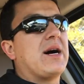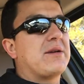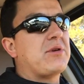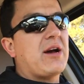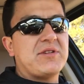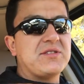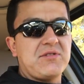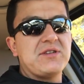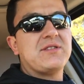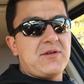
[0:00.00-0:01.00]
but we have this
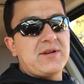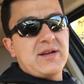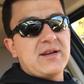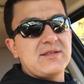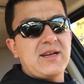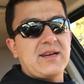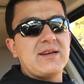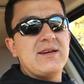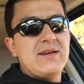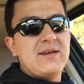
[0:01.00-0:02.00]
restaurant that is like
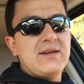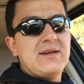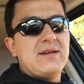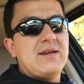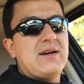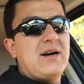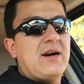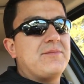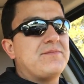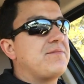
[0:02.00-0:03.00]

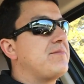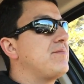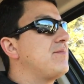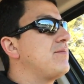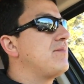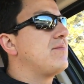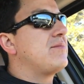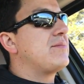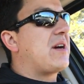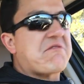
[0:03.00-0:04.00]
um,
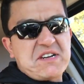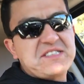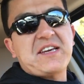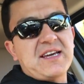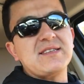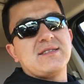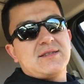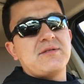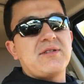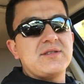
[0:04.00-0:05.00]
a
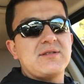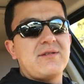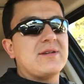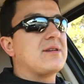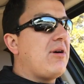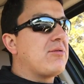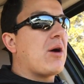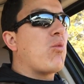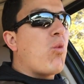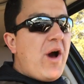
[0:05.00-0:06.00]
Reskins restaurant on
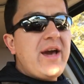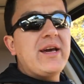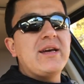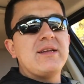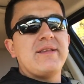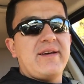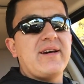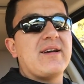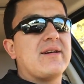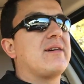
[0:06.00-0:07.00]
our way
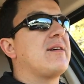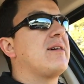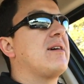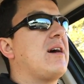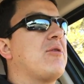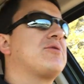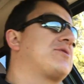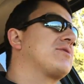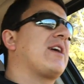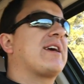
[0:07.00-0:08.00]
there I was
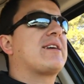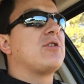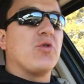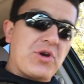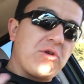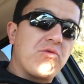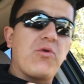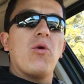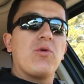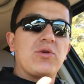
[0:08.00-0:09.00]
just like looking
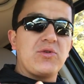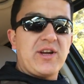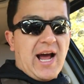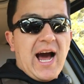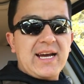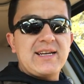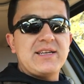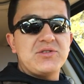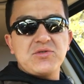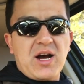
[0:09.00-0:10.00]
forward to the night
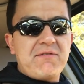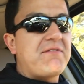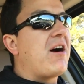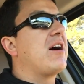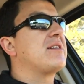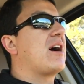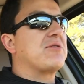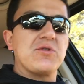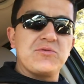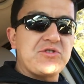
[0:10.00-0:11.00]
and just have fun have
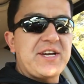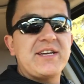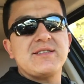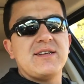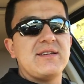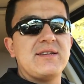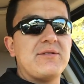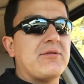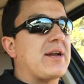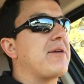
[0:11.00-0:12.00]
some drinks and
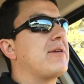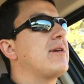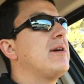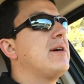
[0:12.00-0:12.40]
whatever